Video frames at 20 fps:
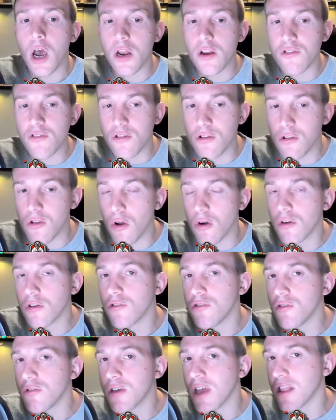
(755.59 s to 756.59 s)
And as
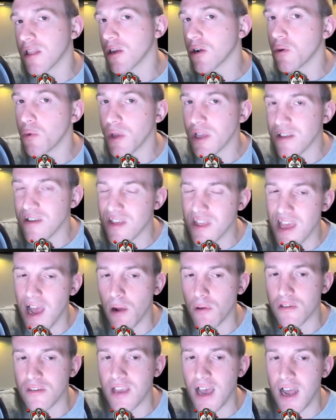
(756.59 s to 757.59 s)
long as you get the queen to
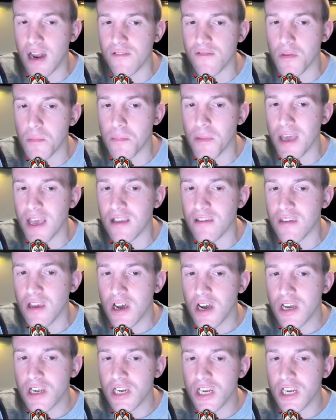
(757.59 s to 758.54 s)
the outside of the base,